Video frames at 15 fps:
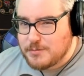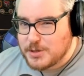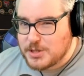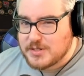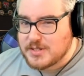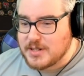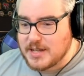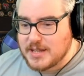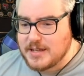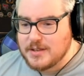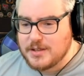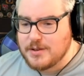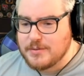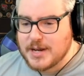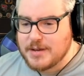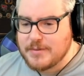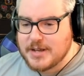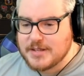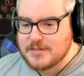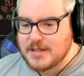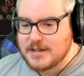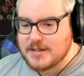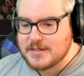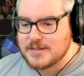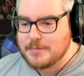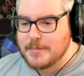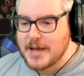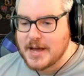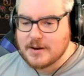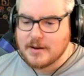which is going to kill you anyway, so that doesn't
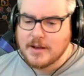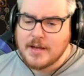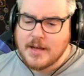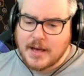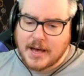matter.